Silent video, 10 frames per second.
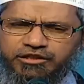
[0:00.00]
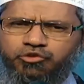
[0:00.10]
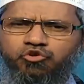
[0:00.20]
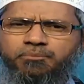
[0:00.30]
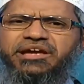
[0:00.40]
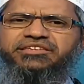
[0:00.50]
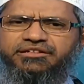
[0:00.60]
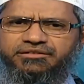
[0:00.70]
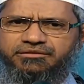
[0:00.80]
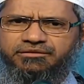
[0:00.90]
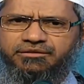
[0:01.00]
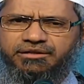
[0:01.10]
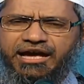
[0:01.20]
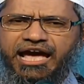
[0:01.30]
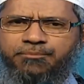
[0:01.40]
two major
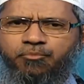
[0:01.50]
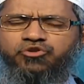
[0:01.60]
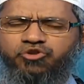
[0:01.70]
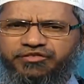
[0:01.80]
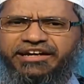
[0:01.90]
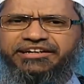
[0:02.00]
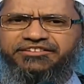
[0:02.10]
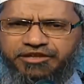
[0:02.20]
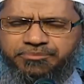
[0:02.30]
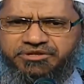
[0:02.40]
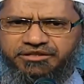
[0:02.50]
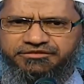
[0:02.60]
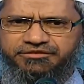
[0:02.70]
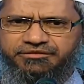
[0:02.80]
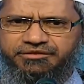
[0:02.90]
and most authentic
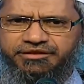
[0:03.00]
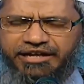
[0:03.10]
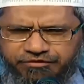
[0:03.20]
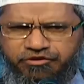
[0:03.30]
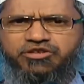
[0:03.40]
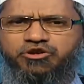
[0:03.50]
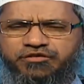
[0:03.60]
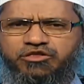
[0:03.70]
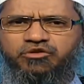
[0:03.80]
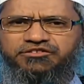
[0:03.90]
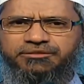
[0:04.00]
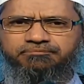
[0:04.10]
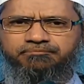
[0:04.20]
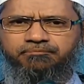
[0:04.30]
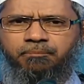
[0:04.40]
scriptures in the religion of Hinduism